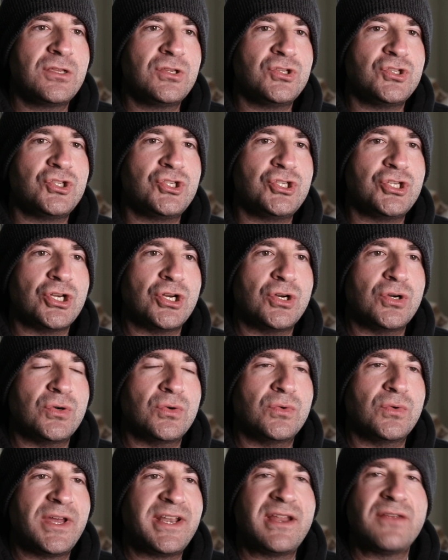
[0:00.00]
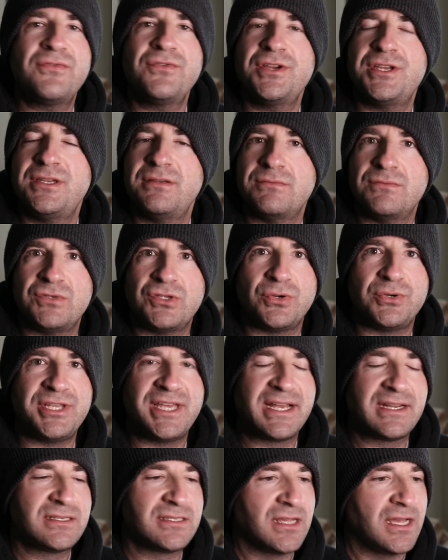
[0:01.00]
So, and every
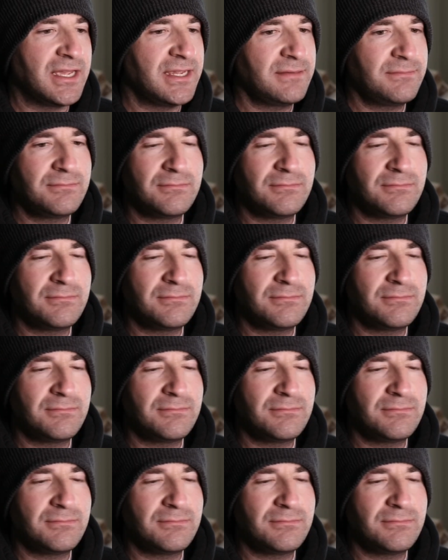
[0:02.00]
zodiac sign,